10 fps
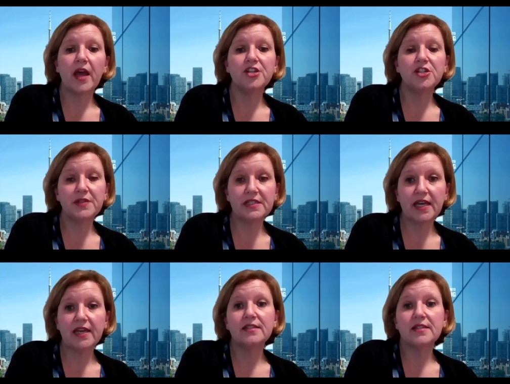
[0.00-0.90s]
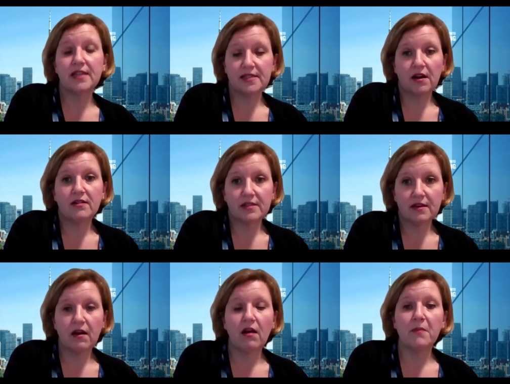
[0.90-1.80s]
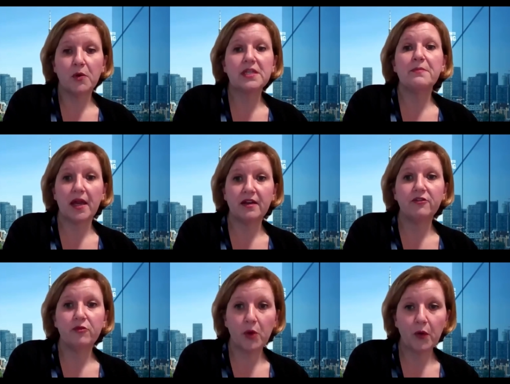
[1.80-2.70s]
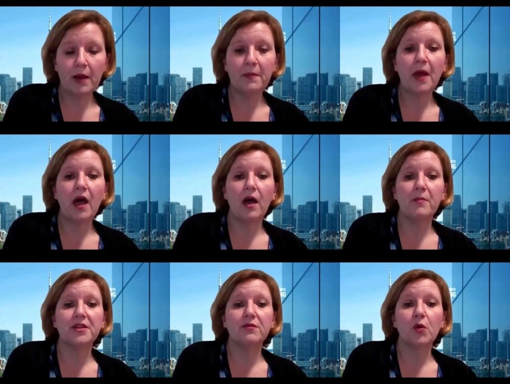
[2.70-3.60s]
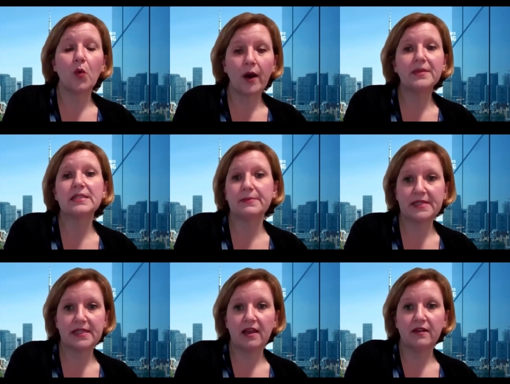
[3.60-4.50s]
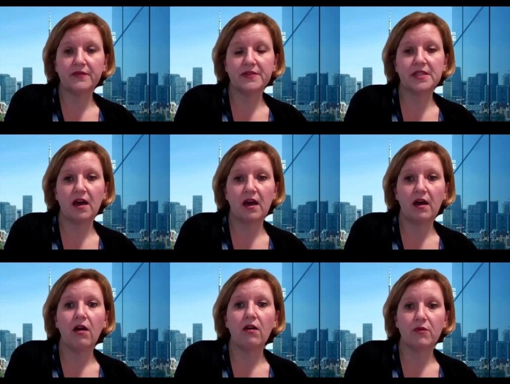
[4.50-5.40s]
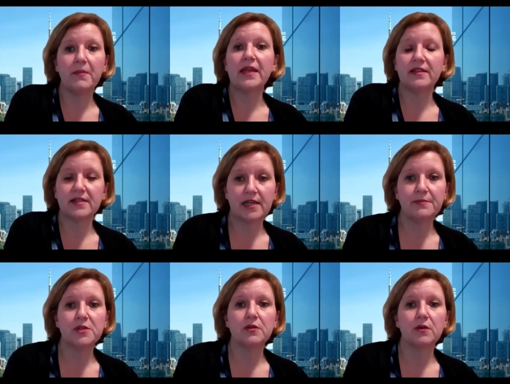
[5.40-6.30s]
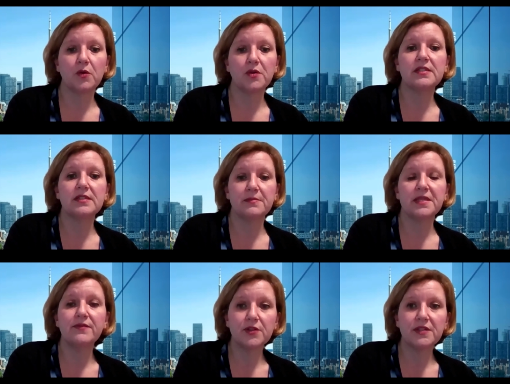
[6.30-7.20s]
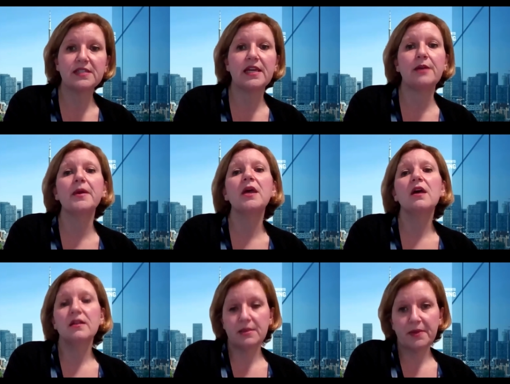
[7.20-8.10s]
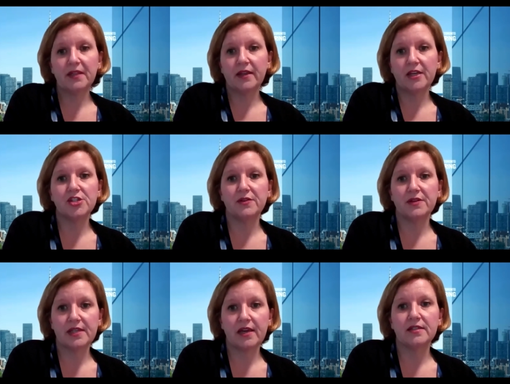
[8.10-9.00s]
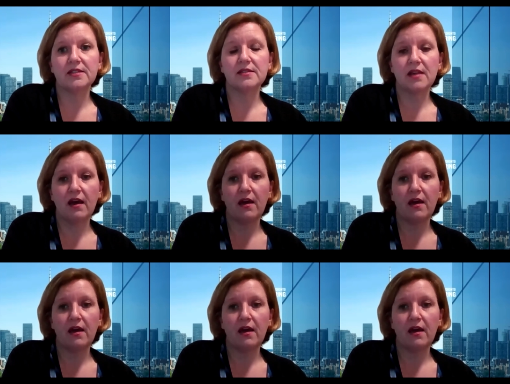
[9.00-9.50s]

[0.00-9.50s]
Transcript: engineering science is our most competitive program, but the requirements themselves remain the same. So the courses themselves are the same. Typically engineering science,